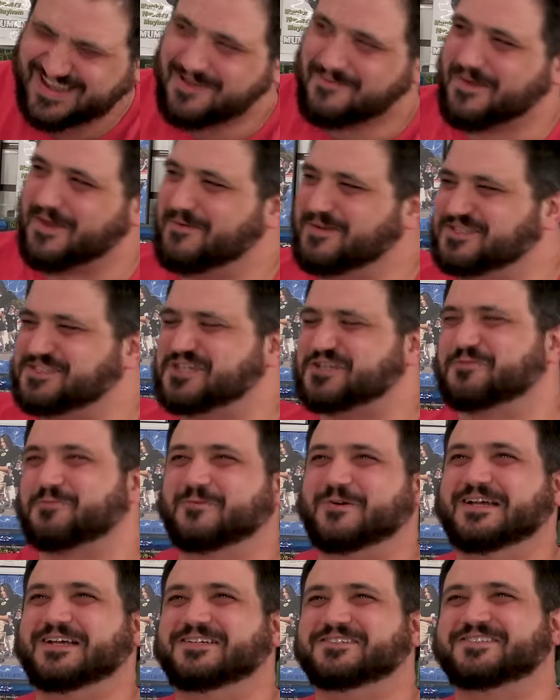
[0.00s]
Maybe he's just
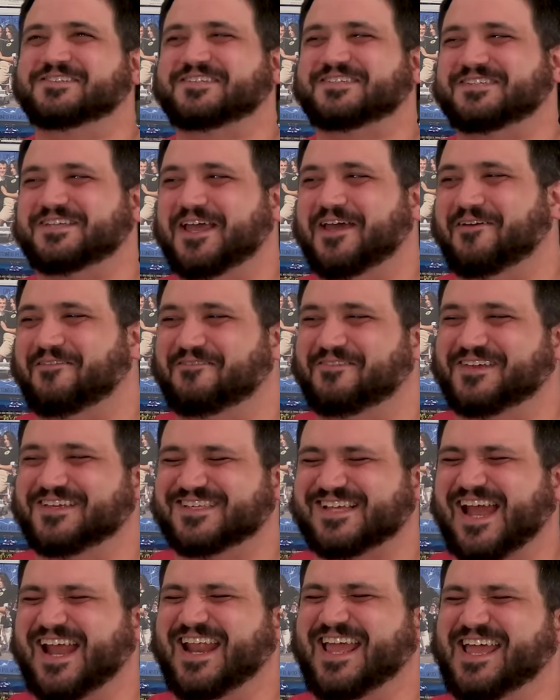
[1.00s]
real stiff.
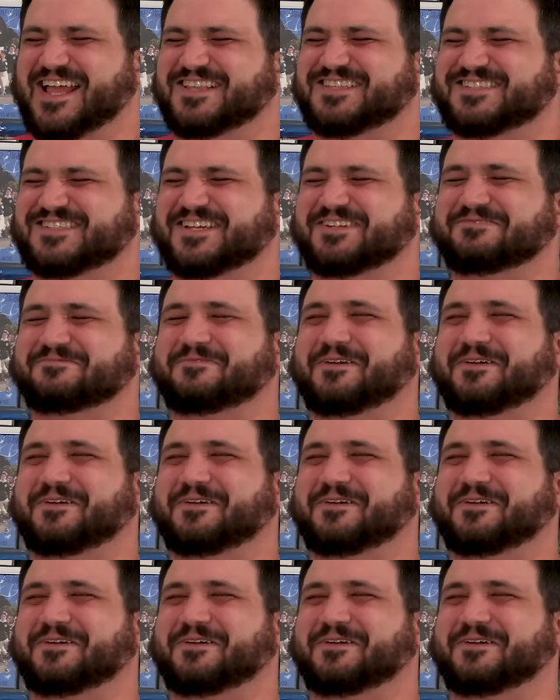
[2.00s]
He's got instant